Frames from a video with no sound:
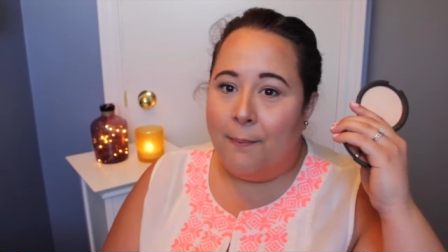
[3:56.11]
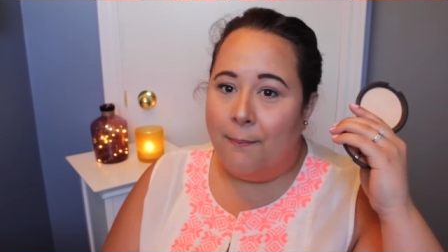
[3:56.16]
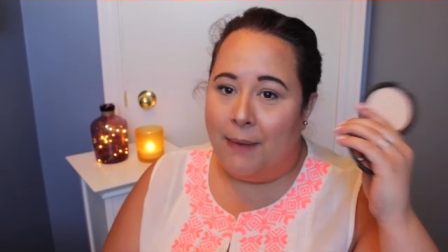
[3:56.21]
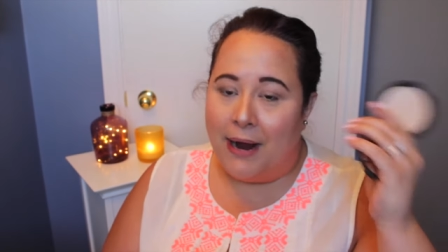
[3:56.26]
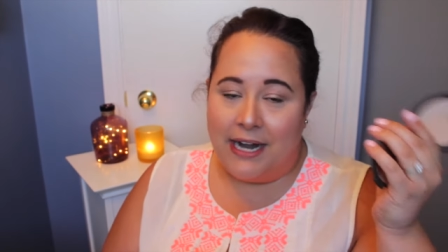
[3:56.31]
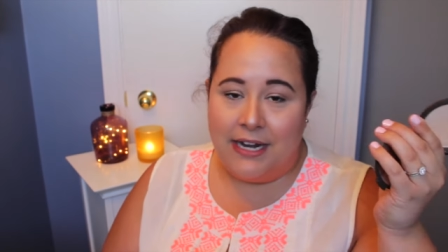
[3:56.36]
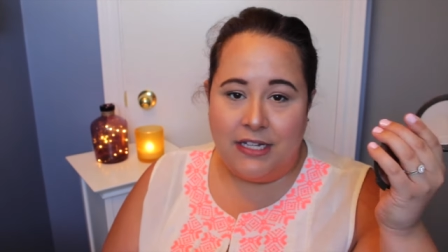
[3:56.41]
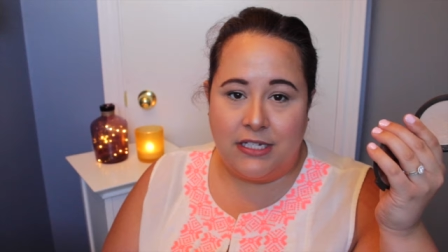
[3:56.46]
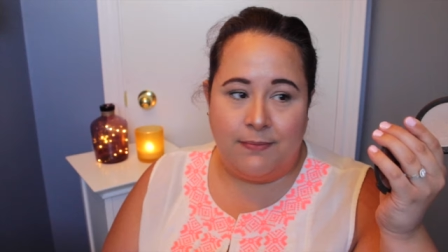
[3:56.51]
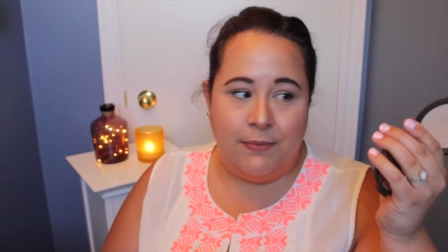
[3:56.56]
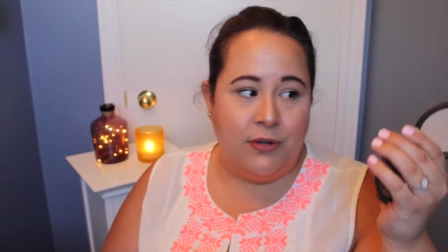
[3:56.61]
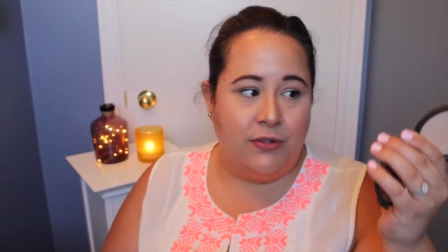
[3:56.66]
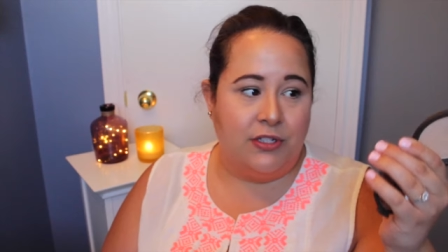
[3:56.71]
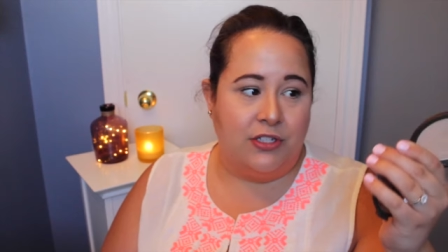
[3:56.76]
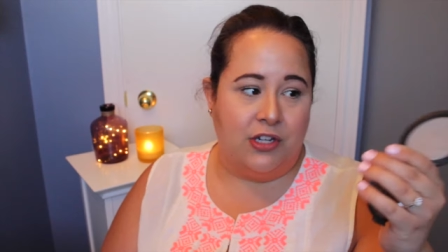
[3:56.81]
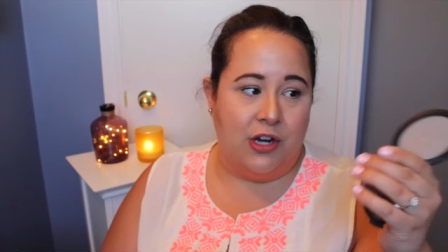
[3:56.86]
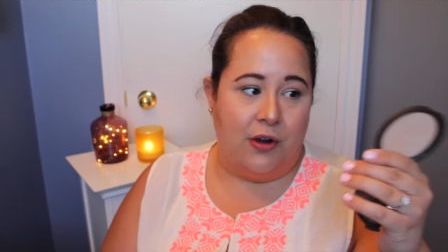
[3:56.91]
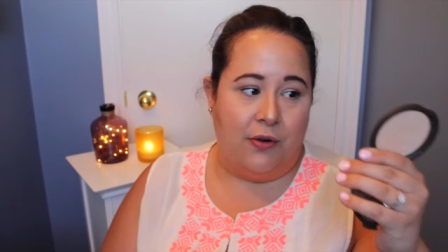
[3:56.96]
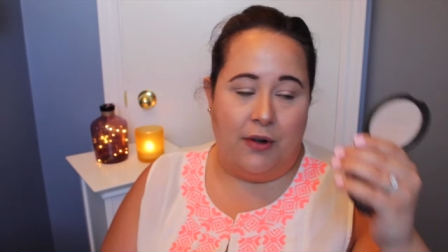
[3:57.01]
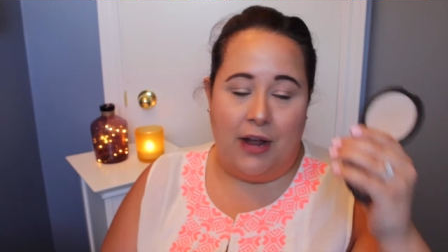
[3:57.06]
Mine is
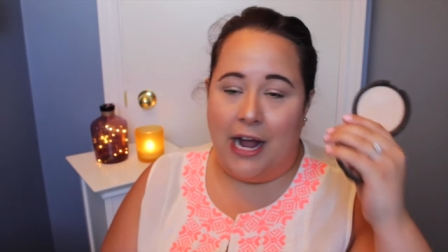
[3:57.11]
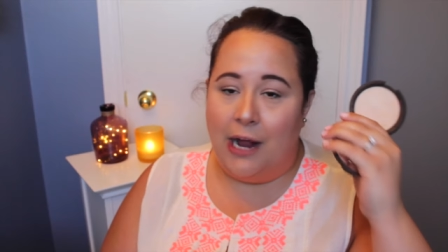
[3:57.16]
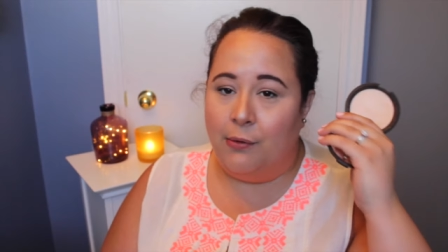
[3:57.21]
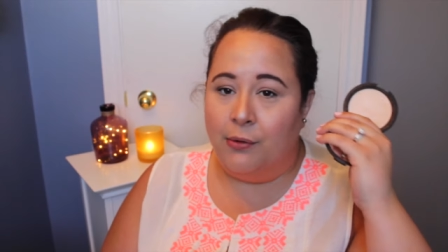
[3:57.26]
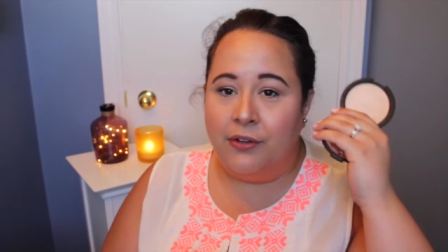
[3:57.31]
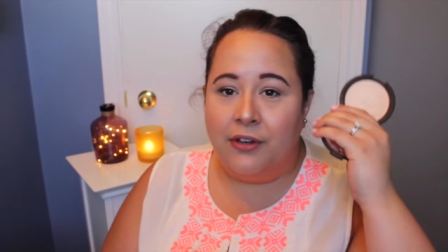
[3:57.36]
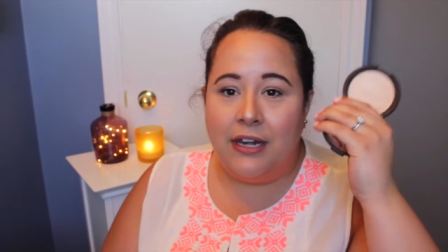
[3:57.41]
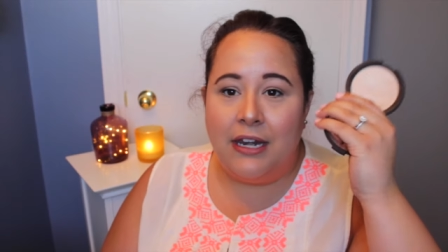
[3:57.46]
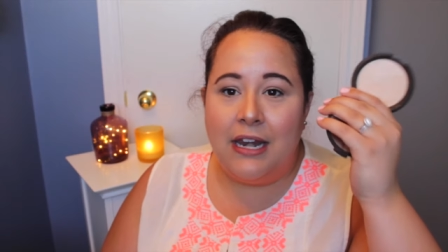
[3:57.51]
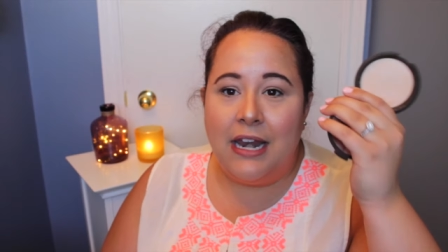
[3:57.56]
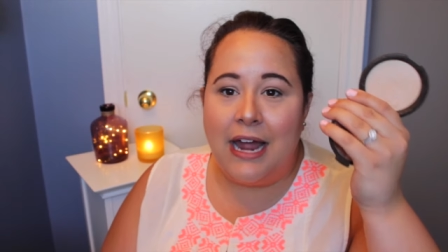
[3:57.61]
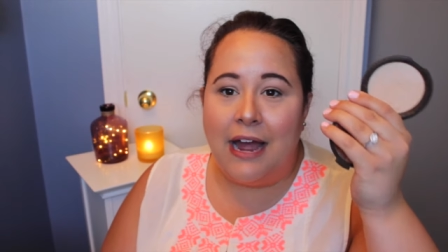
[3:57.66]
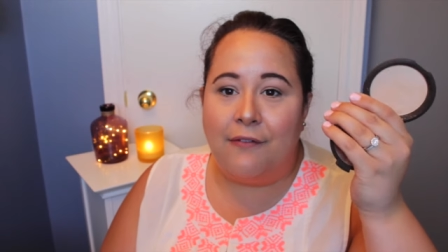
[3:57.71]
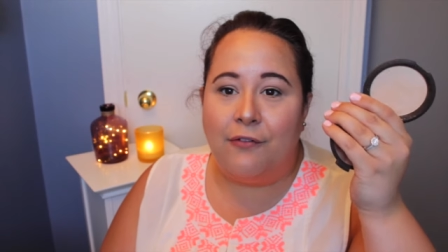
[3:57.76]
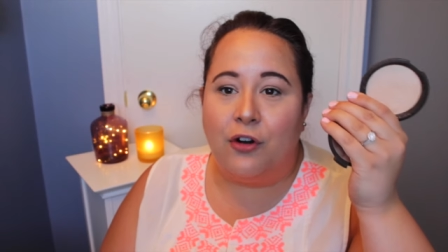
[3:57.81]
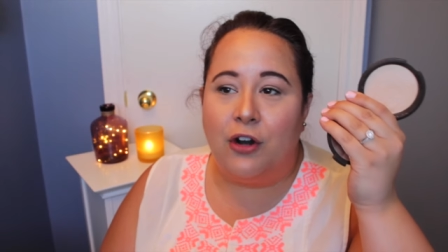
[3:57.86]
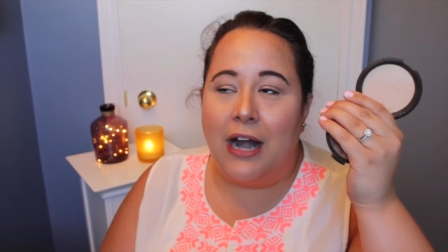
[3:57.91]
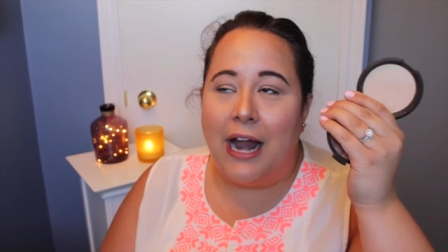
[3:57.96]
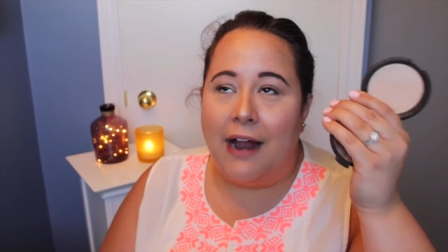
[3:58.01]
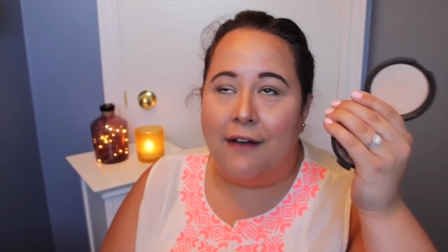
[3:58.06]
Moonstone. I will
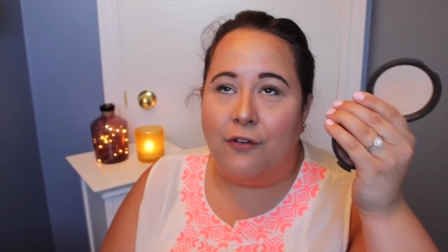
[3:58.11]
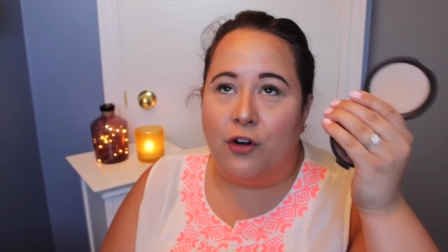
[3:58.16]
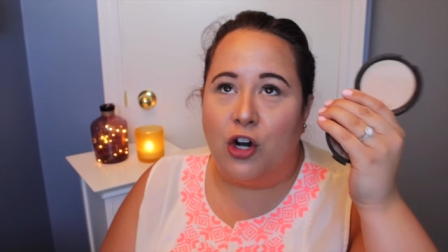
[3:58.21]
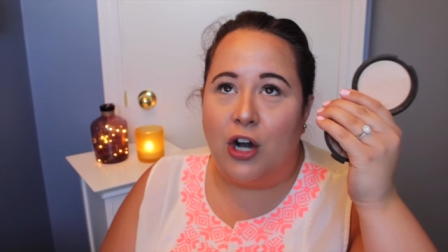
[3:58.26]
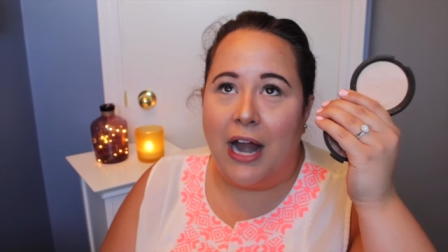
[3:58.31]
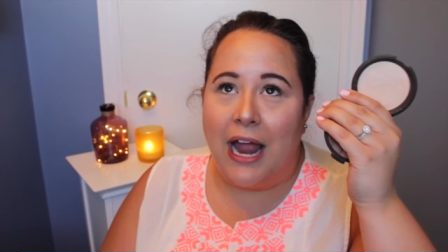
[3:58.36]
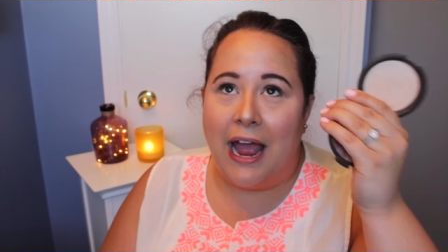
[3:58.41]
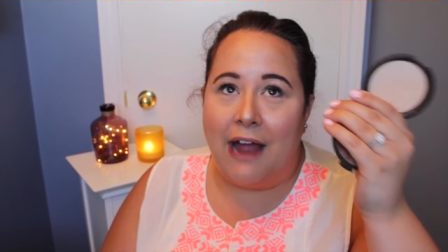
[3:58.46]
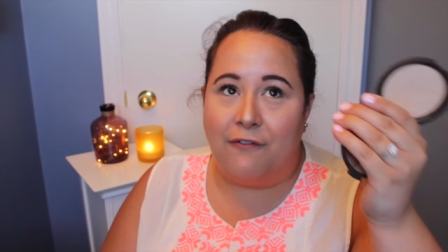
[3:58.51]
never, ever,